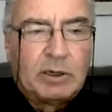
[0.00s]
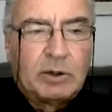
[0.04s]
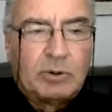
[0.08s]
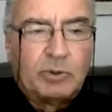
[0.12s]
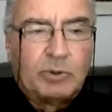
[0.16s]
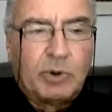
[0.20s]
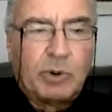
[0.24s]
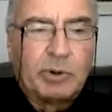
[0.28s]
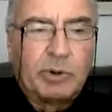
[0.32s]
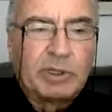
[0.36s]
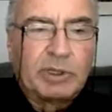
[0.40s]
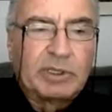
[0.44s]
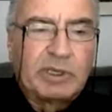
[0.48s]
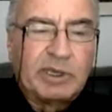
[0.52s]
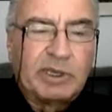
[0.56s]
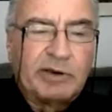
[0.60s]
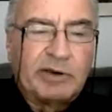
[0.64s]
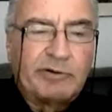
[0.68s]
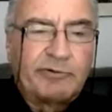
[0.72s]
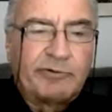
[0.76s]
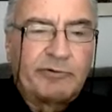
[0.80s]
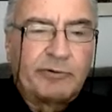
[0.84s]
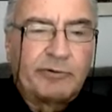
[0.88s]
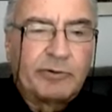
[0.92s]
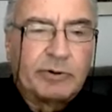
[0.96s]
We will
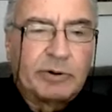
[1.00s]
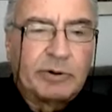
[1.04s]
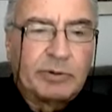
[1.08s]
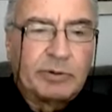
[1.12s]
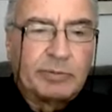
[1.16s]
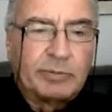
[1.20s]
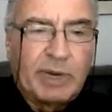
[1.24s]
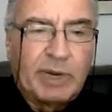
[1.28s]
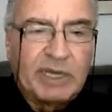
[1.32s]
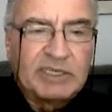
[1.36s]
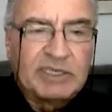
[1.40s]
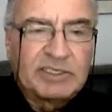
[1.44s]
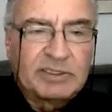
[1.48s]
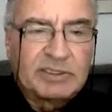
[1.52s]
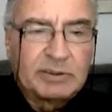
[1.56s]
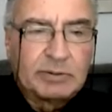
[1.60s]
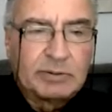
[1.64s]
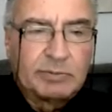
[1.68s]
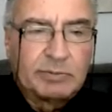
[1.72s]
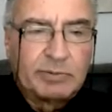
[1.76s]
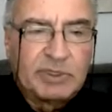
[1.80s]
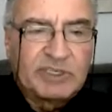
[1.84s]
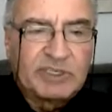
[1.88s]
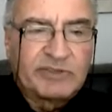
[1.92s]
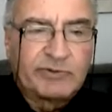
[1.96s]
give
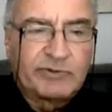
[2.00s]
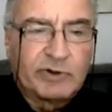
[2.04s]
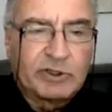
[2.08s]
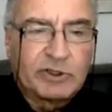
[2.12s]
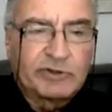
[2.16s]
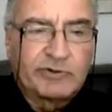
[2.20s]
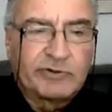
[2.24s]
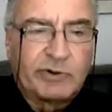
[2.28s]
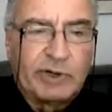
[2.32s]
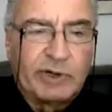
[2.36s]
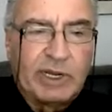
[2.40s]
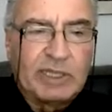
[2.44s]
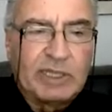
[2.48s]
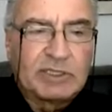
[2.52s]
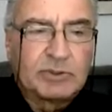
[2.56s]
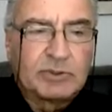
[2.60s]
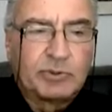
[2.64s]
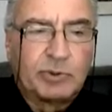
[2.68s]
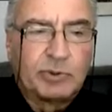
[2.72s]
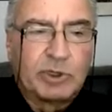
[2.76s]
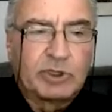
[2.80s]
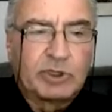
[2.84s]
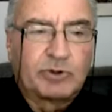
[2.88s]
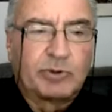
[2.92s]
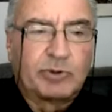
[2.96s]
bisphosphonates,
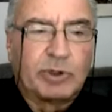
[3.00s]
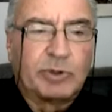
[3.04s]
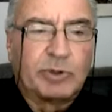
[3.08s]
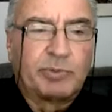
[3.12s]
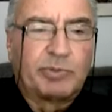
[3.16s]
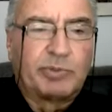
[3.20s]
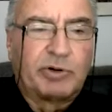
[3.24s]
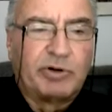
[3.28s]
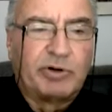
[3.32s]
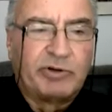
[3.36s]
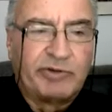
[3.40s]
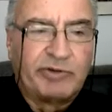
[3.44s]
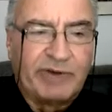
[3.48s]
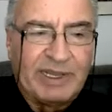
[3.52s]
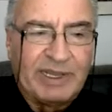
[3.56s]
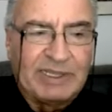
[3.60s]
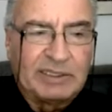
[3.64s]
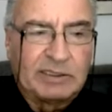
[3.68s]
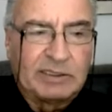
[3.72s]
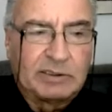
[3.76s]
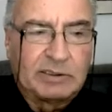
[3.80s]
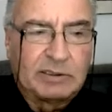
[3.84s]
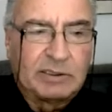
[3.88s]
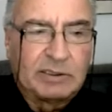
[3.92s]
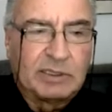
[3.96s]
which will
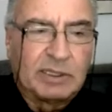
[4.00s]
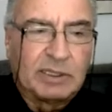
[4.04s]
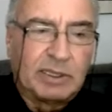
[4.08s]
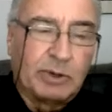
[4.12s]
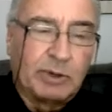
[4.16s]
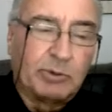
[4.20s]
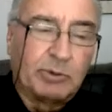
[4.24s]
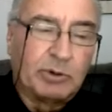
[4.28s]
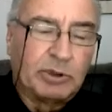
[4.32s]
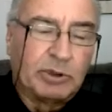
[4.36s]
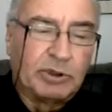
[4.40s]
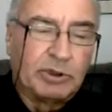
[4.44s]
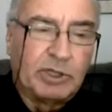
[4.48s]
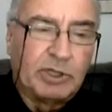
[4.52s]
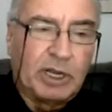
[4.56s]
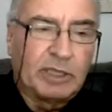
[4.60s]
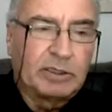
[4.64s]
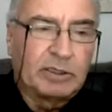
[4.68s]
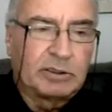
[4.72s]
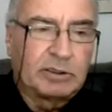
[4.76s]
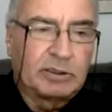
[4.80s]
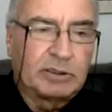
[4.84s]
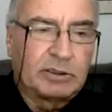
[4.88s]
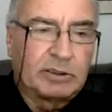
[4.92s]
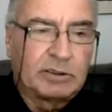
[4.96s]
prevent, they will
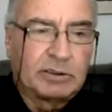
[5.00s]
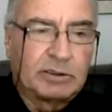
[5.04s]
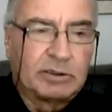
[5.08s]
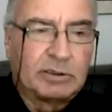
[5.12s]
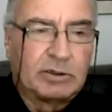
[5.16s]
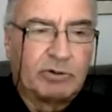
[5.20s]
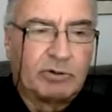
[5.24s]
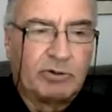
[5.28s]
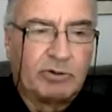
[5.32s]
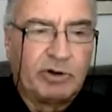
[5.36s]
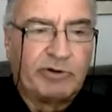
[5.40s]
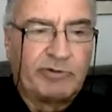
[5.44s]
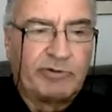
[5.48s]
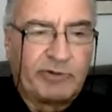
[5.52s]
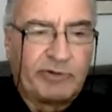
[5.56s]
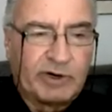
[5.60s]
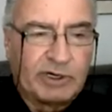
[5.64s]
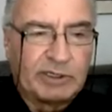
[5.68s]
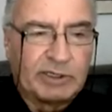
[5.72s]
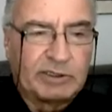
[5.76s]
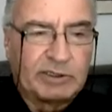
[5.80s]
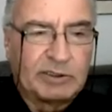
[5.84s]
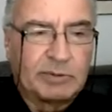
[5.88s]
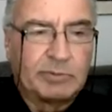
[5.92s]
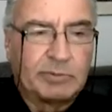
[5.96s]
not
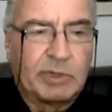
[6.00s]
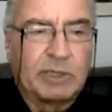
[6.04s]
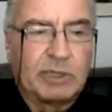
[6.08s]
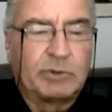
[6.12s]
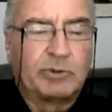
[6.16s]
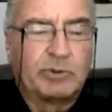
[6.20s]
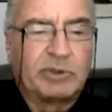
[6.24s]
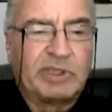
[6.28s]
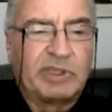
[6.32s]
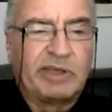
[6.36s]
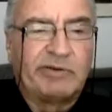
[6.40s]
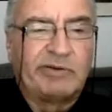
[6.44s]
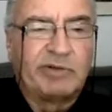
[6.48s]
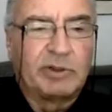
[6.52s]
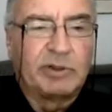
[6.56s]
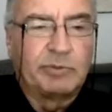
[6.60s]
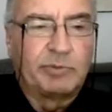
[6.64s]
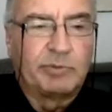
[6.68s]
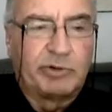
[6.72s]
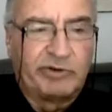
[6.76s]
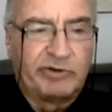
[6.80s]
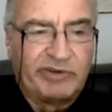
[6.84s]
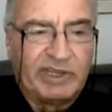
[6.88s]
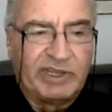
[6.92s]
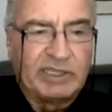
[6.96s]
revert, but they will
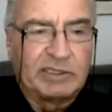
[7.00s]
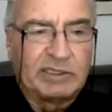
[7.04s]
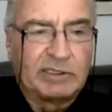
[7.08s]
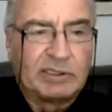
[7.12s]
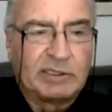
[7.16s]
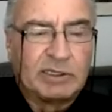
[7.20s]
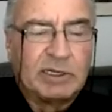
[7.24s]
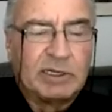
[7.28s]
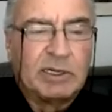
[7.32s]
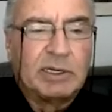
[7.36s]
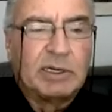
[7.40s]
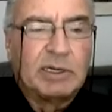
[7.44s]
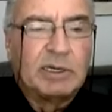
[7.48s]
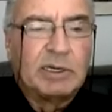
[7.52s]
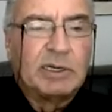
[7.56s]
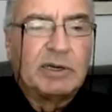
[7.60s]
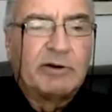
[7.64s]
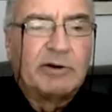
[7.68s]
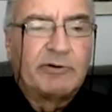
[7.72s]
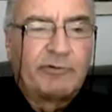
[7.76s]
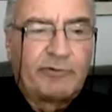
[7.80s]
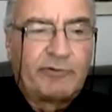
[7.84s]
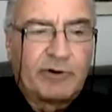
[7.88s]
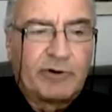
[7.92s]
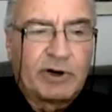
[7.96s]
prevent
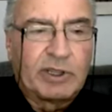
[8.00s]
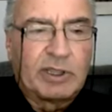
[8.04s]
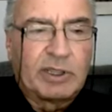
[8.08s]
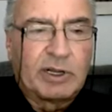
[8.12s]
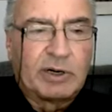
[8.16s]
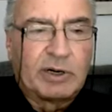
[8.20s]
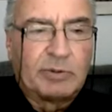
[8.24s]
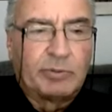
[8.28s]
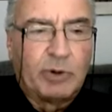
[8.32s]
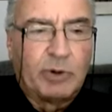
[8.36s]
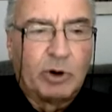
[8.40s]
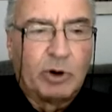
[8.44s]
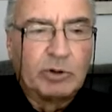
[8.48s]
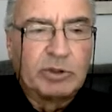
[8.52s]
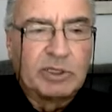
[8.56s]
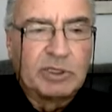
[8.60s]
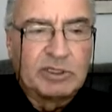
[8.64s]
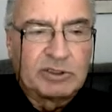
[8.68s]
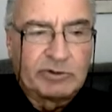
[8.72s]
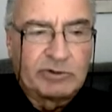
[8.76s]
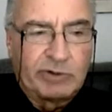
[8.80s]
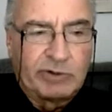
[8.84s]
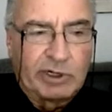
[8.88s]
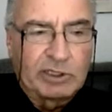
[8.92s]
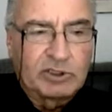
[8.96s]
further bone
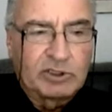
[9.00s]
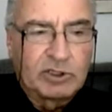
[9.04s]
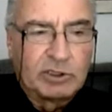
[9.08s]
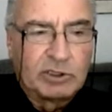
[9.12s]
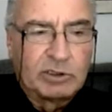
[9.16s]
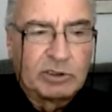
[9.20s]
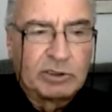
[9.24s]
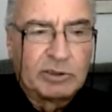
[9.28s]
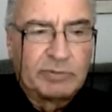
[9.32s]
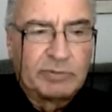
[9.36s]
destruction.